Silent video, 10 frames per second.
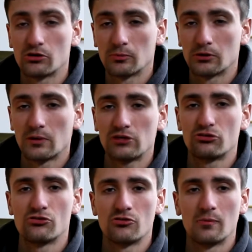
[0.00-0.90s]
a couple of
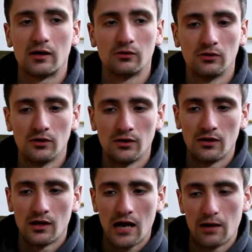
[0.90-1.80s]
questions about
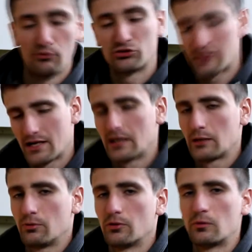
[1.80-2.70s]
how much can I
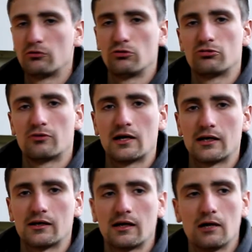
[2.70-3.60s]
put on my roof
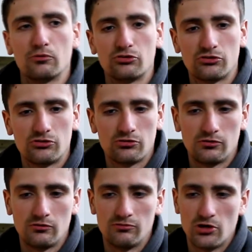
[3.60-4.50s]
rack, how much
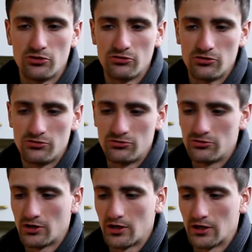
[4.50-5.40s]

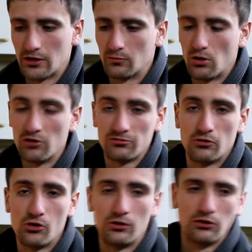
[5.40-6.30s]
versus
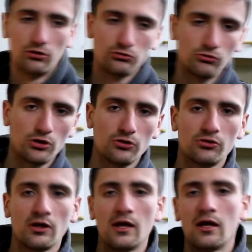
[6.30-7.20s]
off-road and
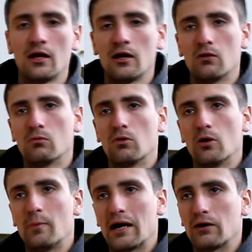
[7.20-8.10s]
on-road,
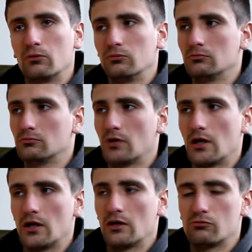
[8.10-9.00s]
what about
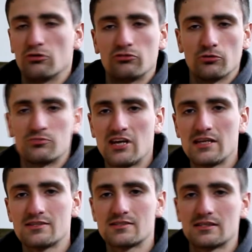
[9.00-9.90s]
rooftop
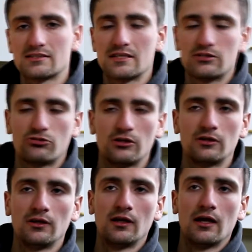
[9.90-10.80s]
tents, etc.
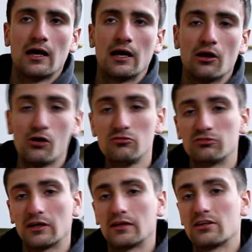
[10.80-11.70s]
And
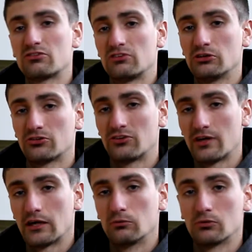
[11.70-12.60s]
hopefully this video
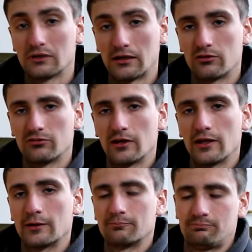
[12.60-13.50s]
today will clarify that.